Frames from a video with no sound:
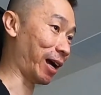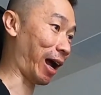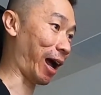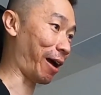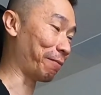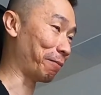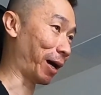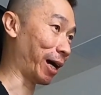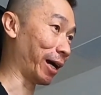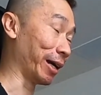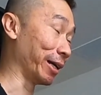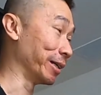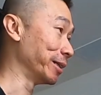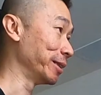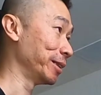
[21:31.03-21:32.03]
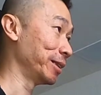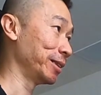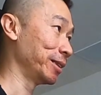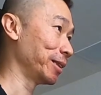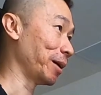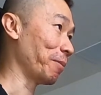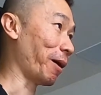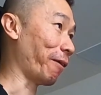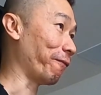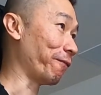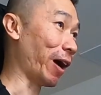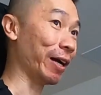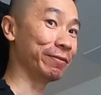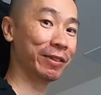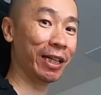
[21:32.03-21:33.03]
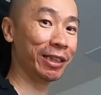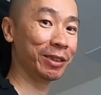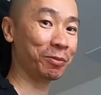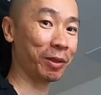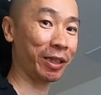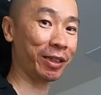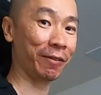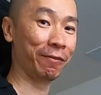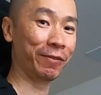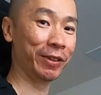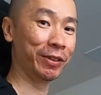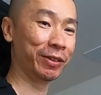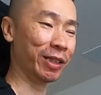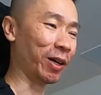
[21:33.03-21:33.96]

I have about 5 days worth of food.